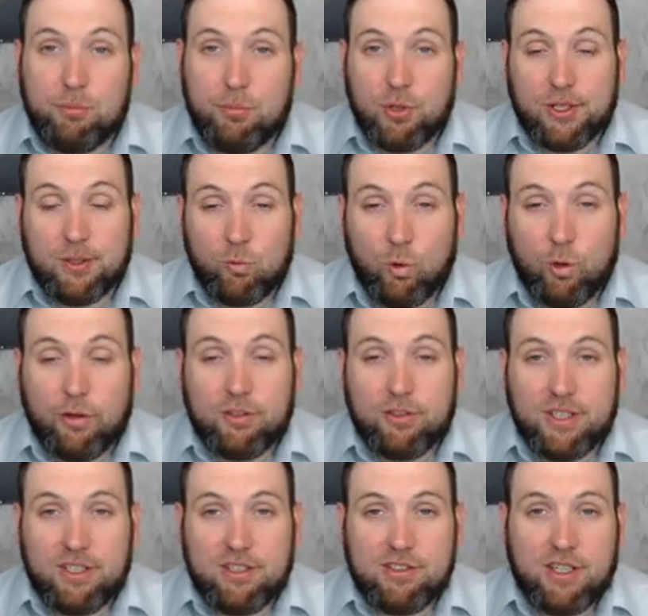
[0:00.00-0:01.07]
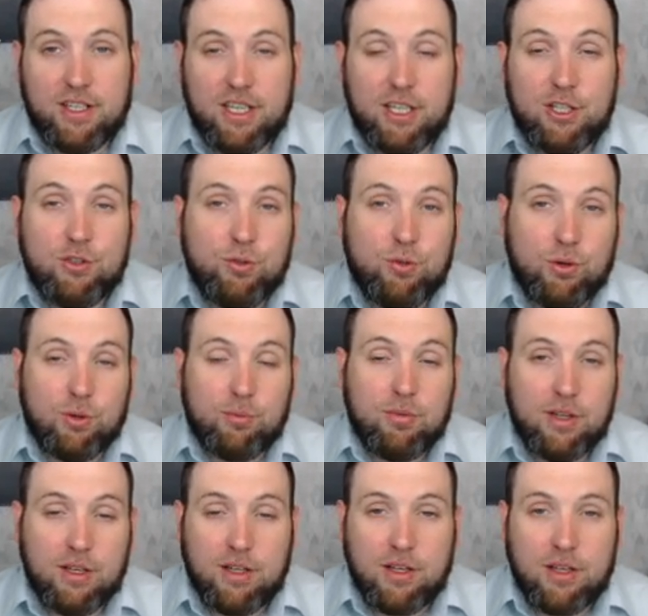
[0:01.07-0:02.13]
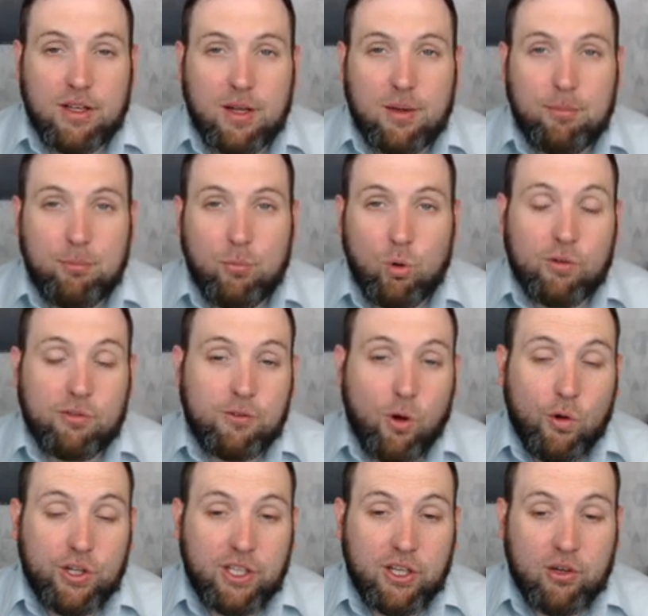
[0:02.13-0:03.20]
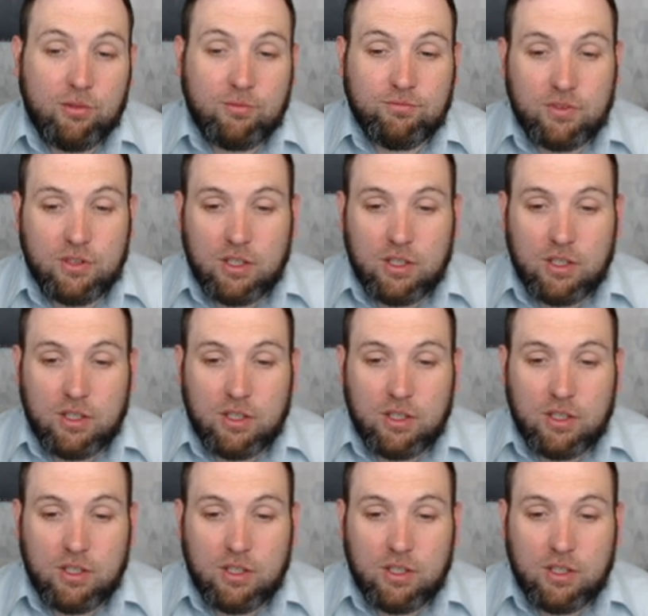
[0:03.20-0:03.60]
putting royalties in your portfolio,